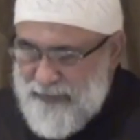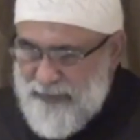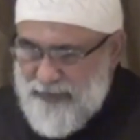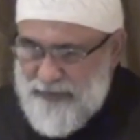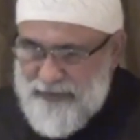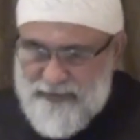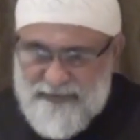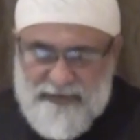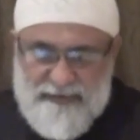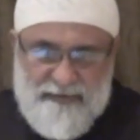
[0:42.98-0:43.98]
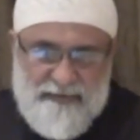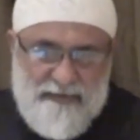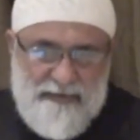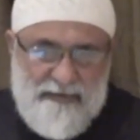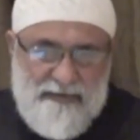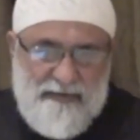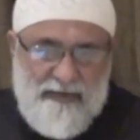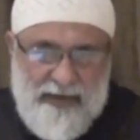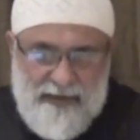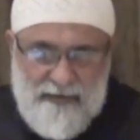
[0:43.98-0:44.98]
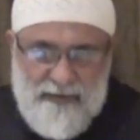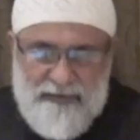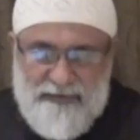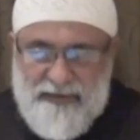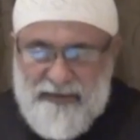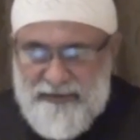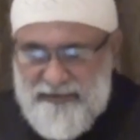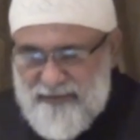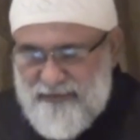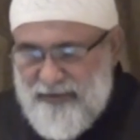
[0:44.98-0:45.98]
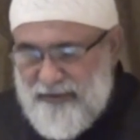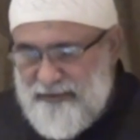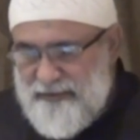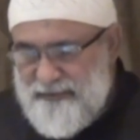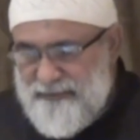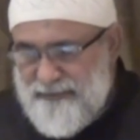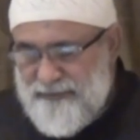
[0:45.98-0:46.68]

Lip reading: because of his arrogance and his defiance.